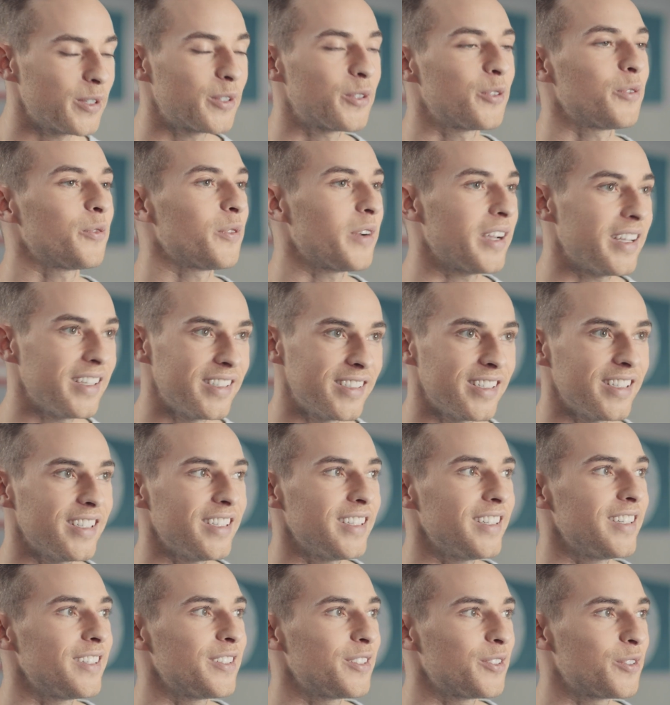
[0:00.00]
a
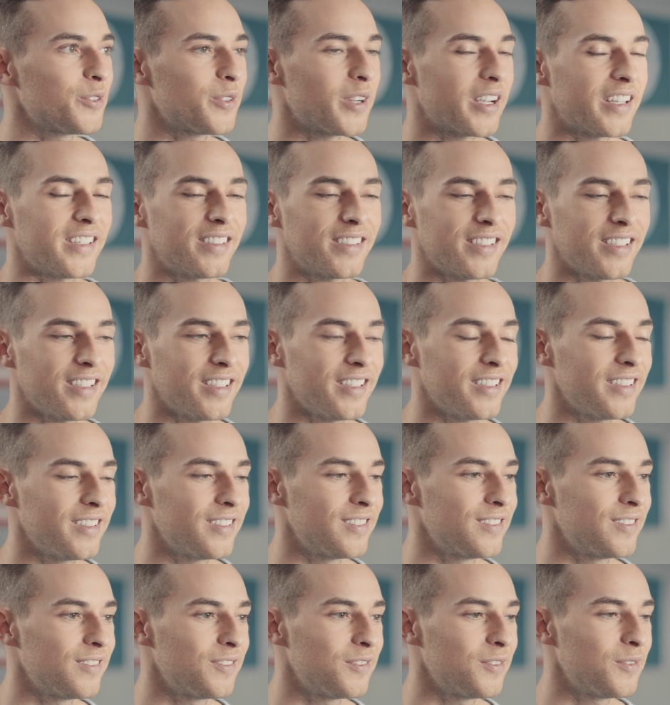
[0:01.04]
crazy, crazy
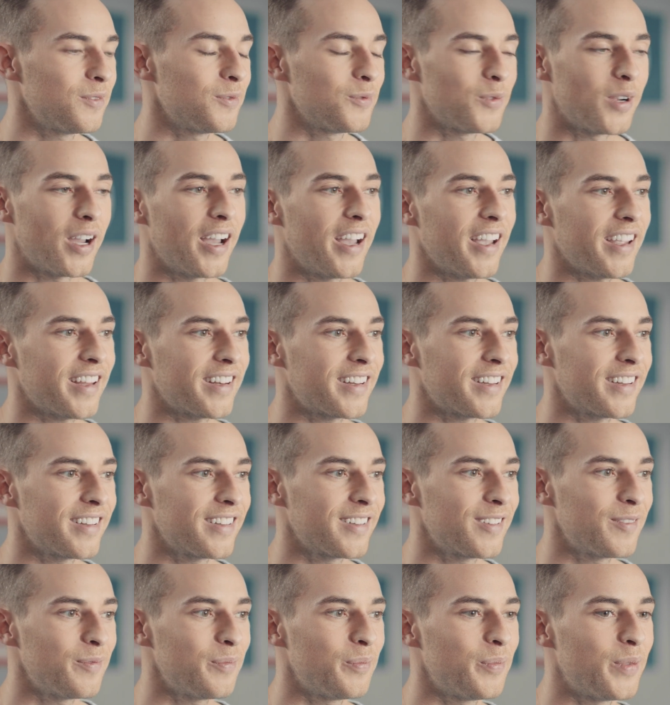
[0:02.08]
ride,
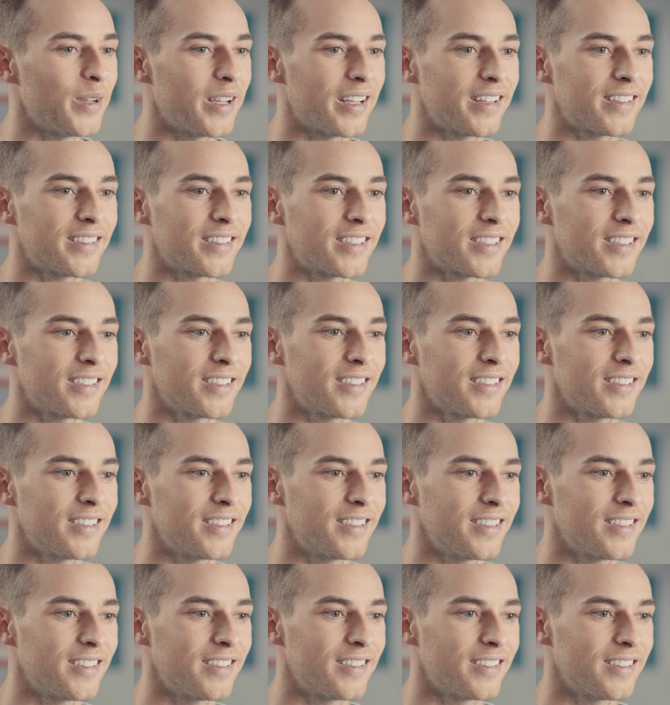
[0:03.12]
but
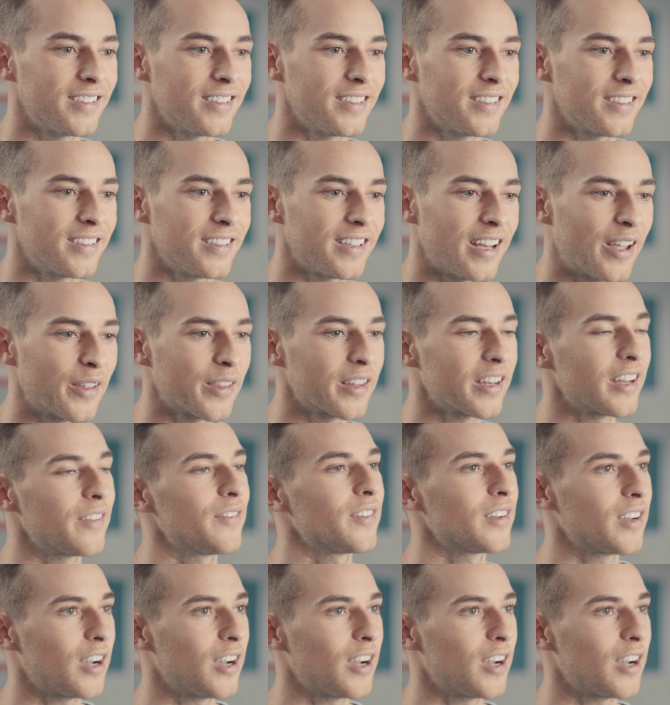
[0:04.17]
now that I've